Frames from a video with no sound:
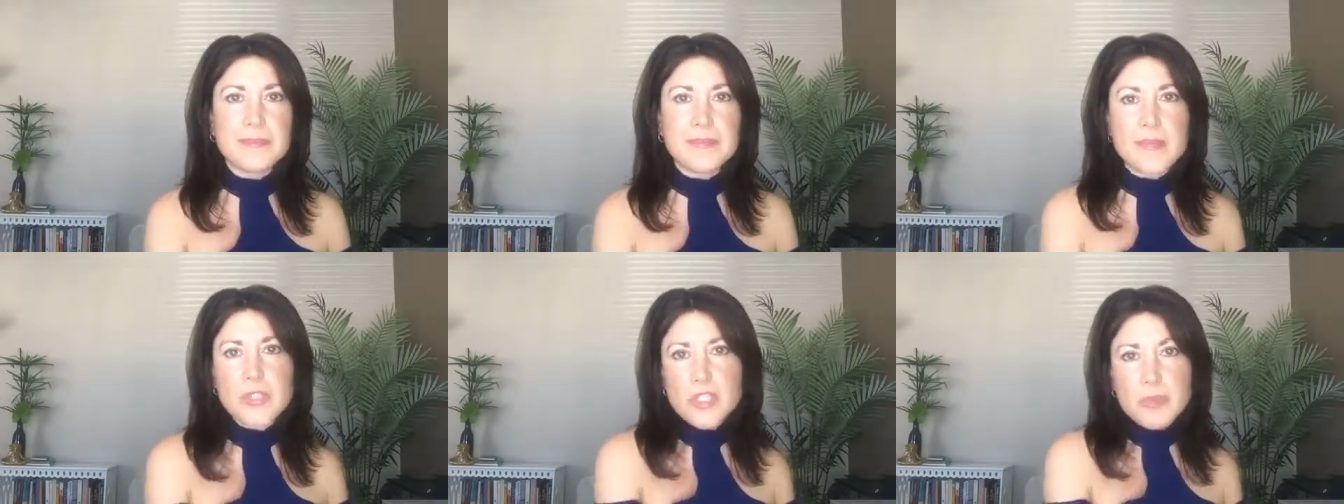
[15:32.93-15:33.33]

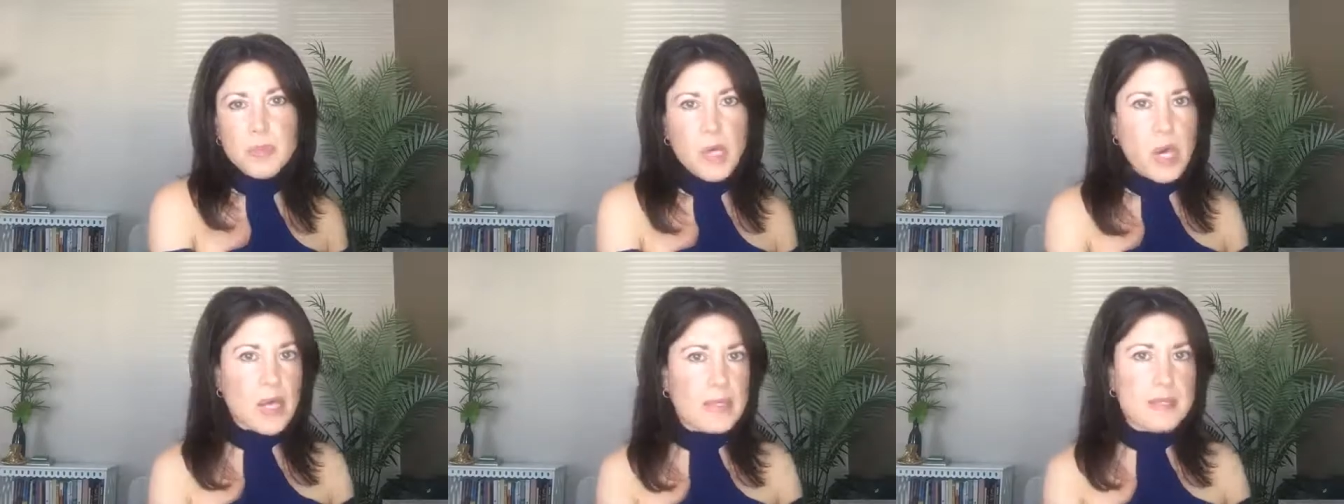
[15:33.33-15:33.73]
Just
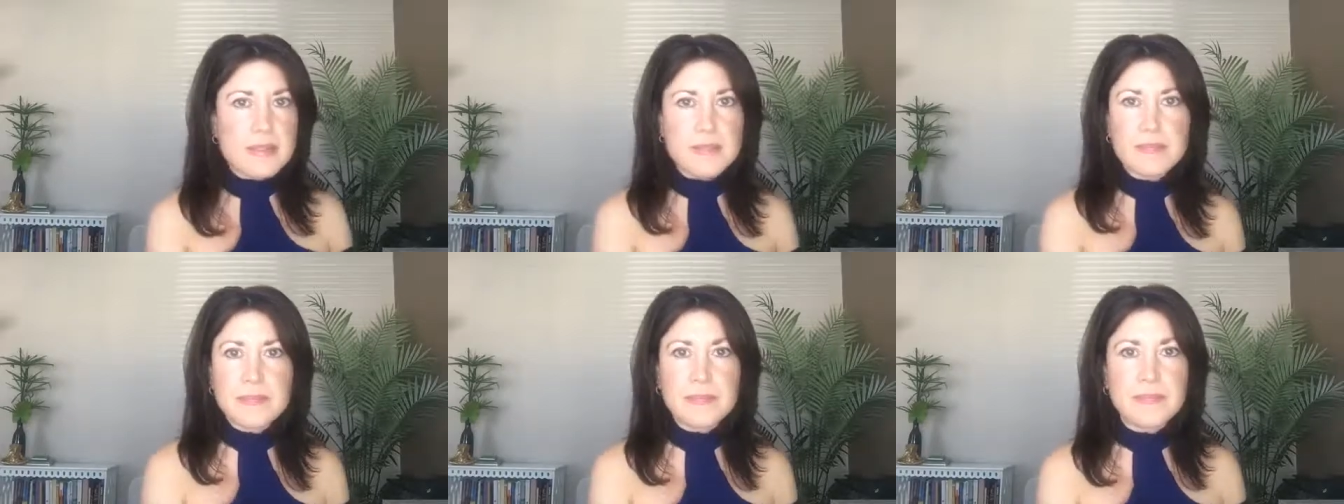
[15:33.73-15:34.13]
pause
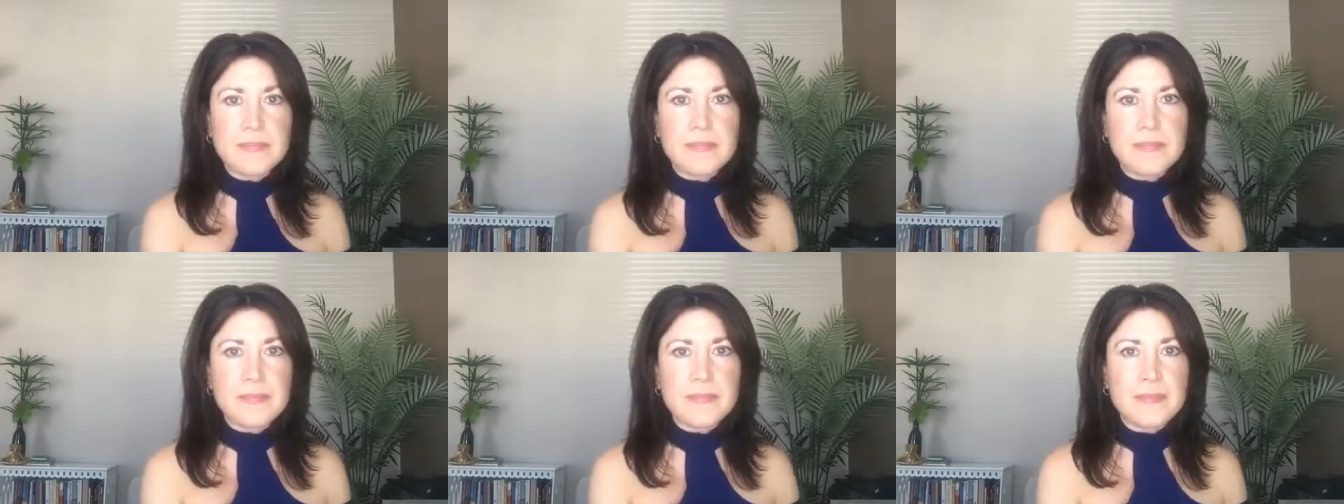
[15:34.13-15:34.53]

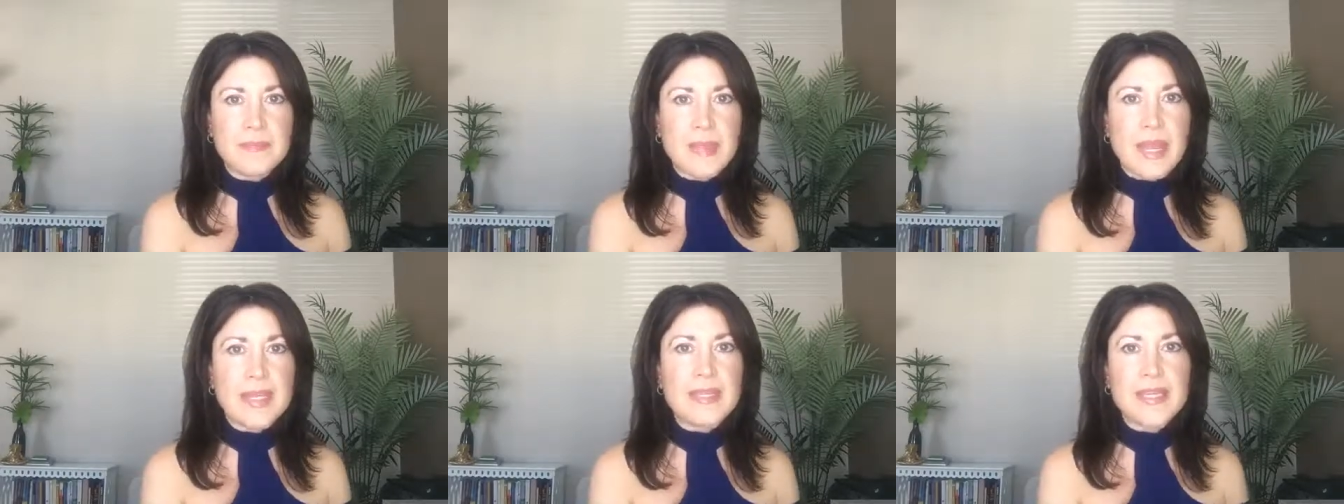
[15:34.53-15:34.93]

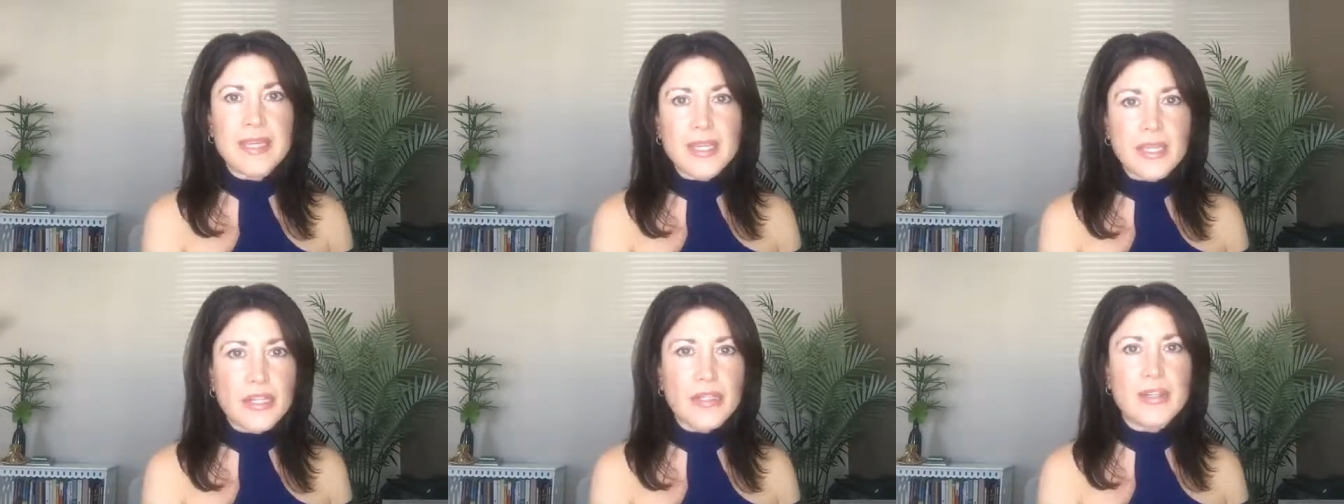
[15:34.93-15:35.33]
and get
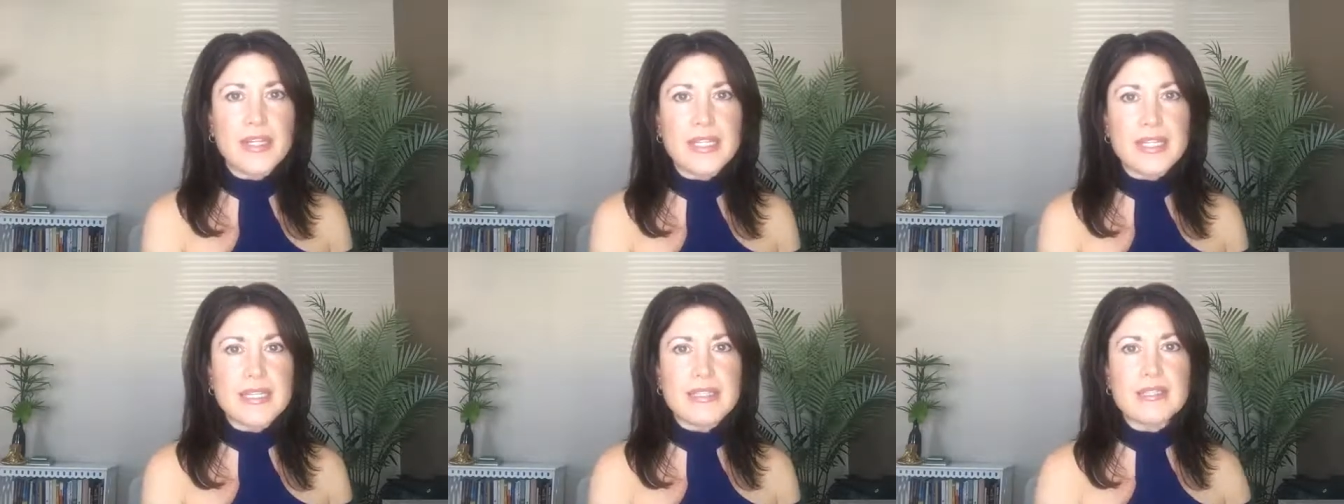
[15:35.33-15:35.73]

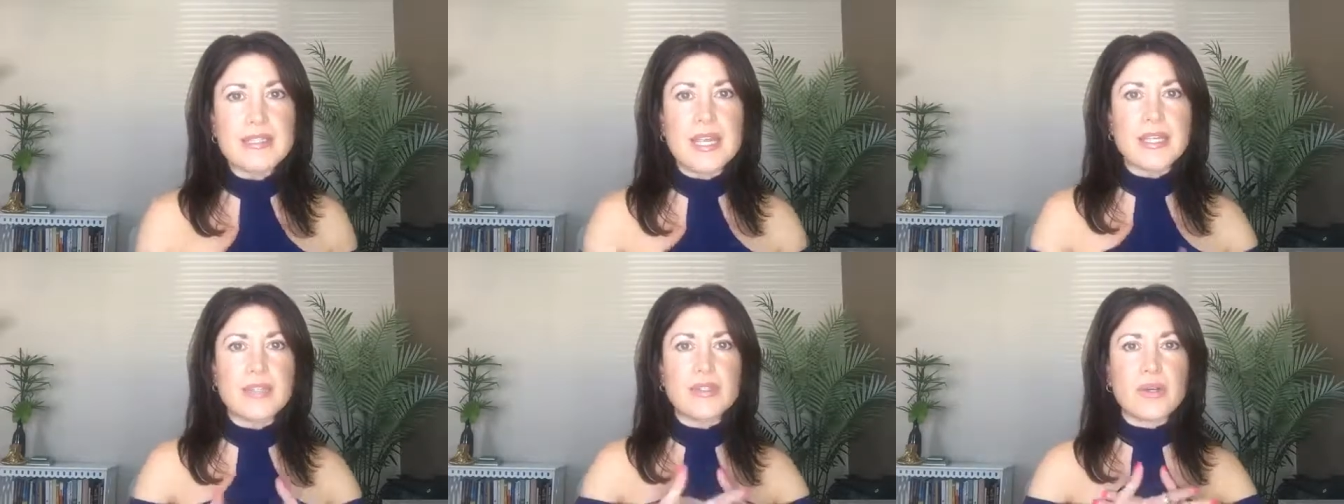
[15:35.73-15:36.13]
curious
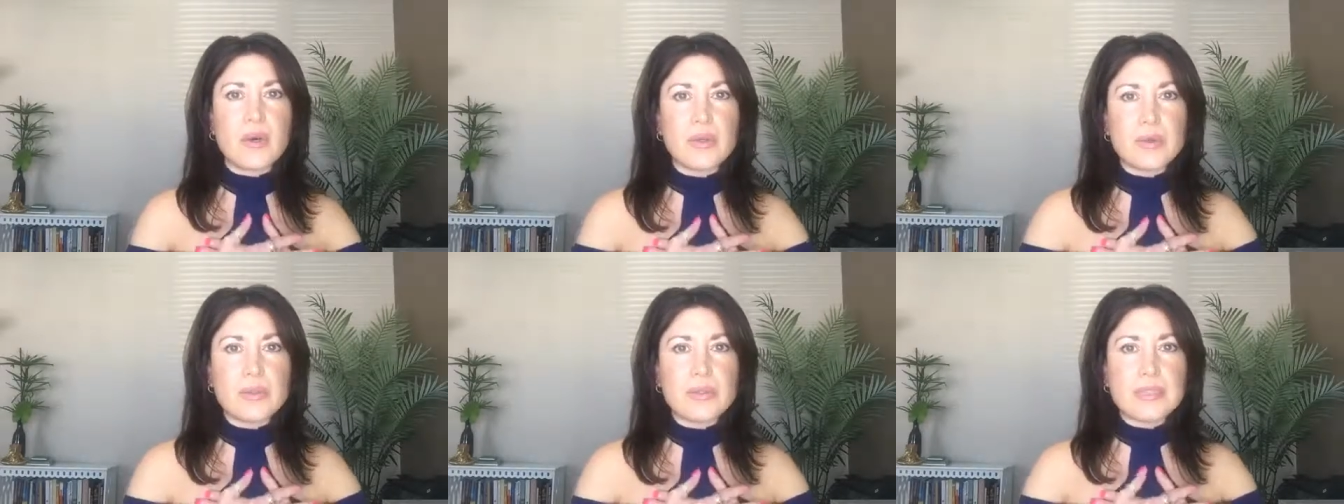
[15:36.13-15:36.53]
and
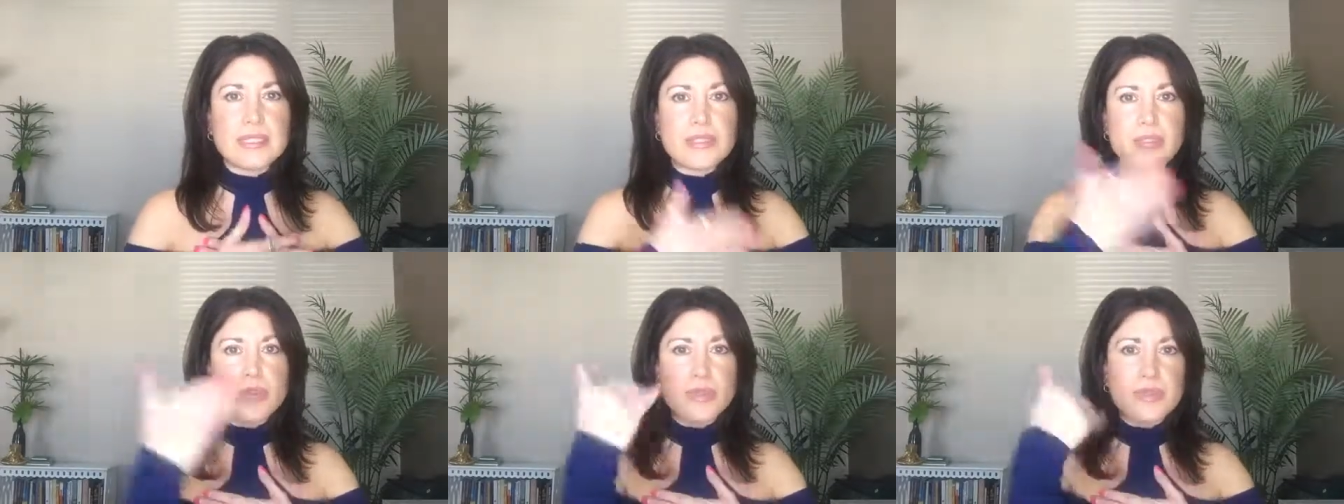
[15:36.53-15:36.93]
go
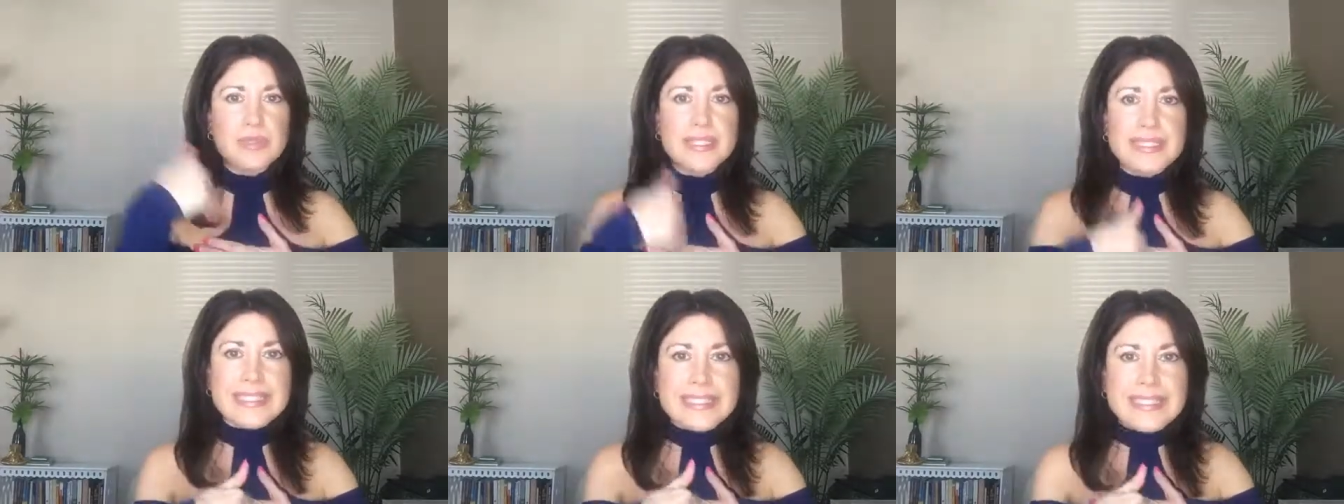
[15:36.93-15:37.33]
tune
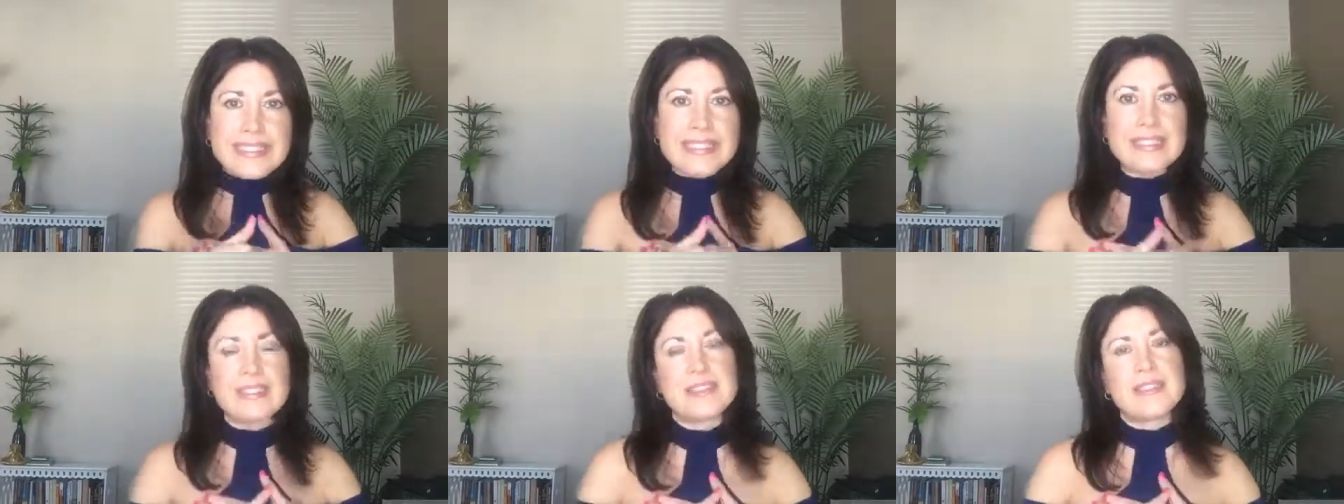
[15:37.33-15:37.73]

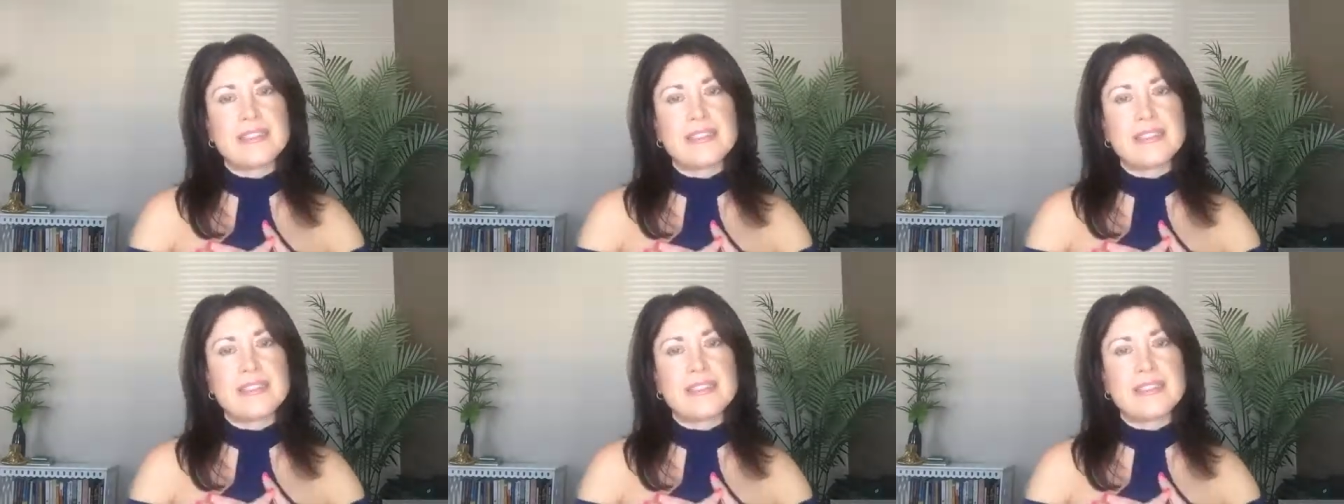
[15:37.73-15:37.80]
in.